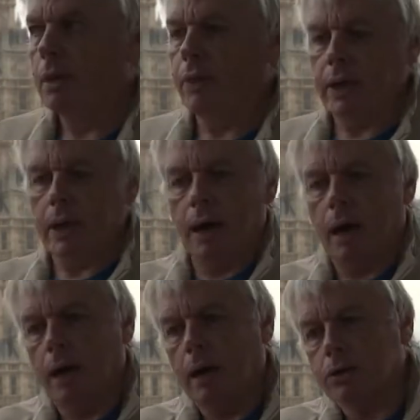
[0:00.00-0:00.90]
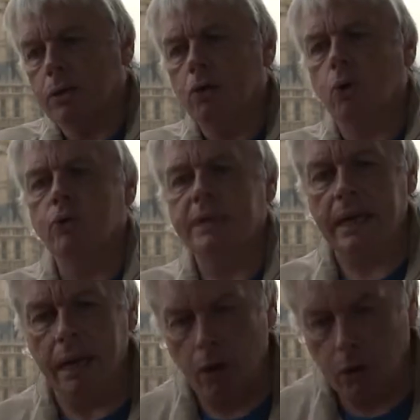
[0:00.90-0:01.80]
the so-called
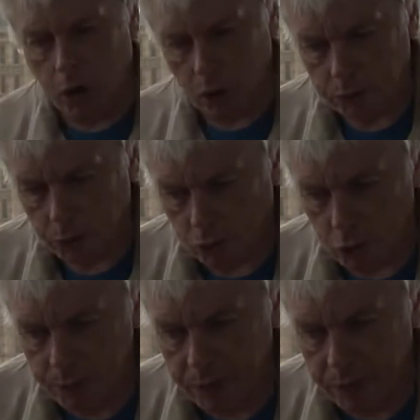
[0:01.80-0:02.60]
neocon group,